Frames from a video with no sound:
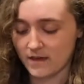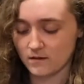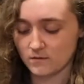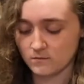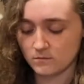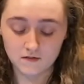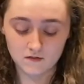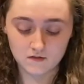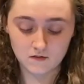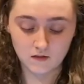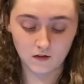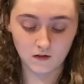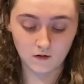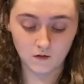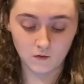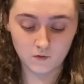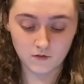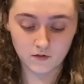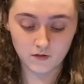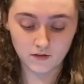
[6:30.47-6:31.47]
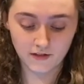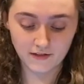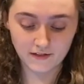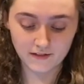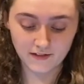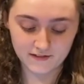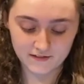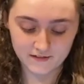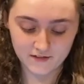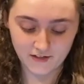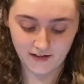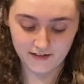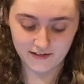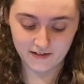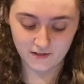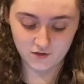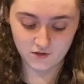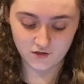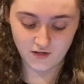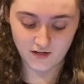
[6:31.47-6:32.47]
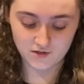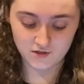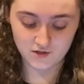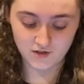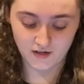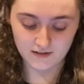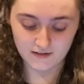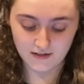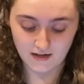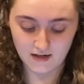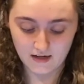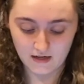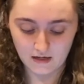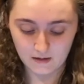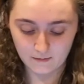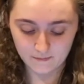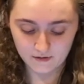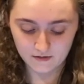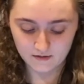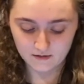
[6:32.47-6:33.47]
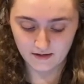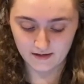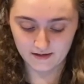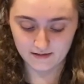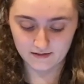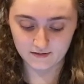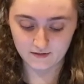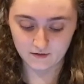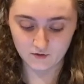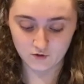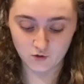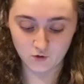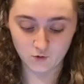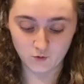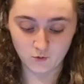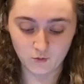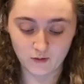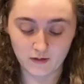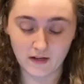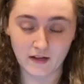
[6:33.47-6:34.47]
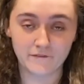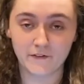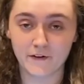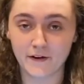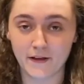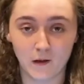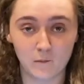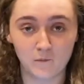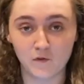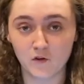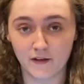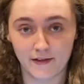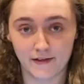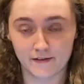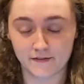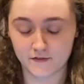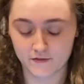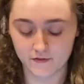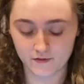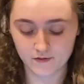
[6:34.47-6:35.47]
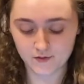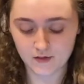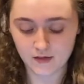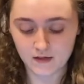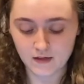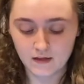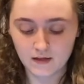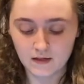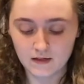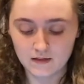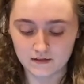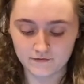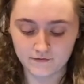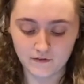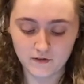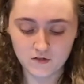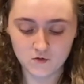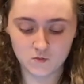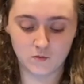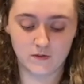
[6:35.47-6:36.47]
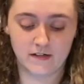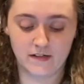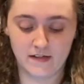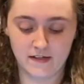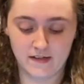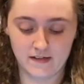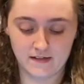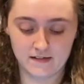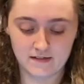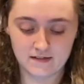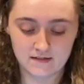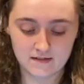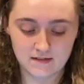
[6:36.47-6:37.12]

So cooking.stackexchange.com has 2 not very helpful answers. The first one is,